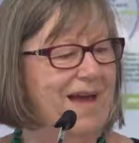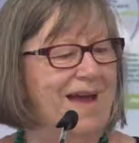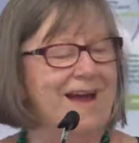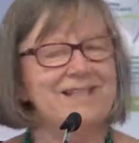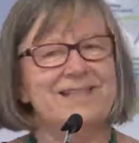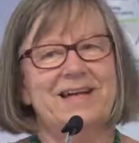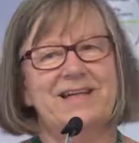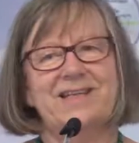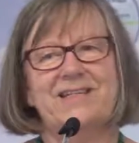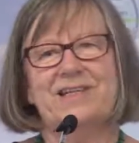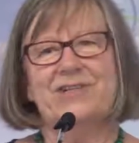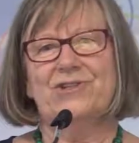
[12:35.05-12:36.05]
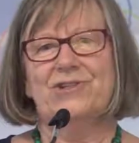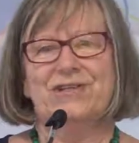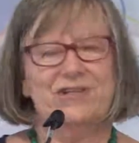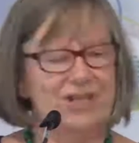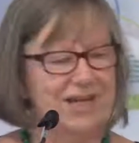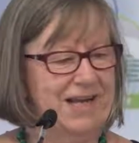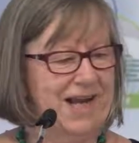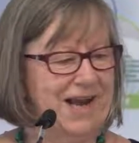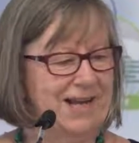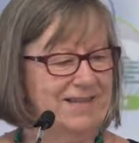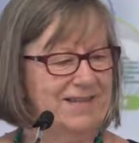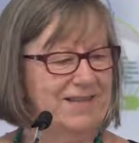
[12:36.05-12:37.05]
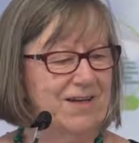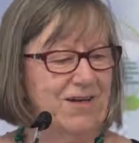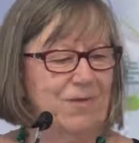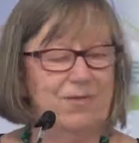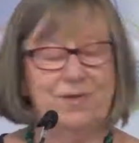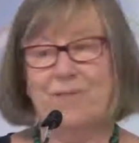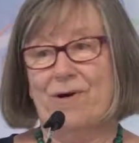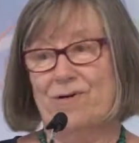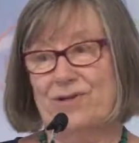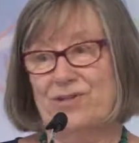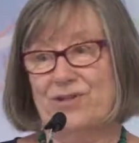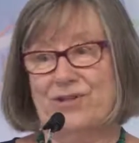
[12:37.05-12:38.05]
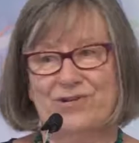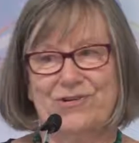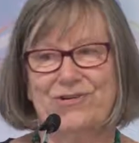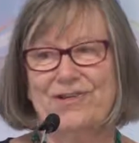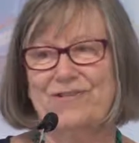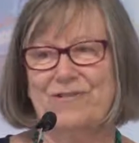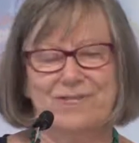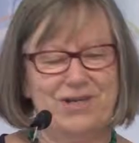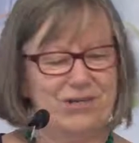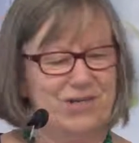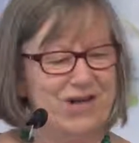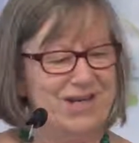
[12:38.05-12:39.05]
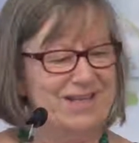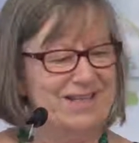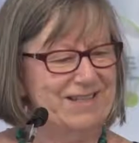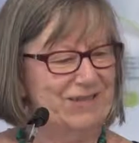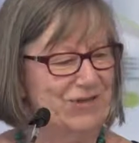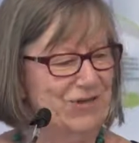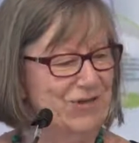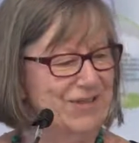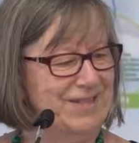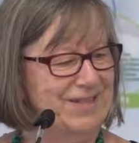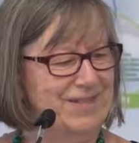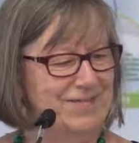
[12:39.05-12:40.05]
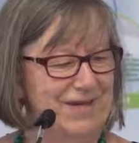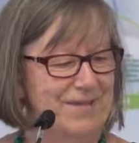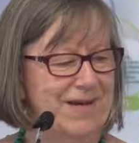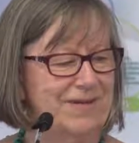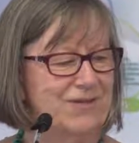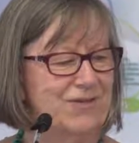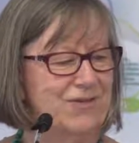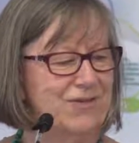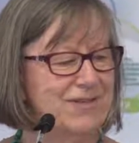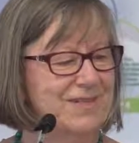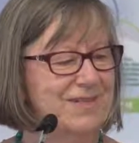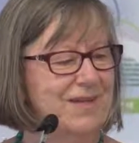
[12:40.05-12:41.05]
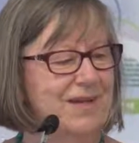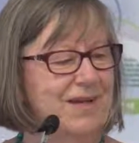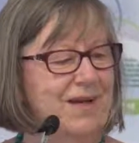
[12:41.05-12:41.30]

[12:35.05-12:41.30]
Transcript: As a young teacher, I shared a house with a Polish girl and 3 Chinese students, female students.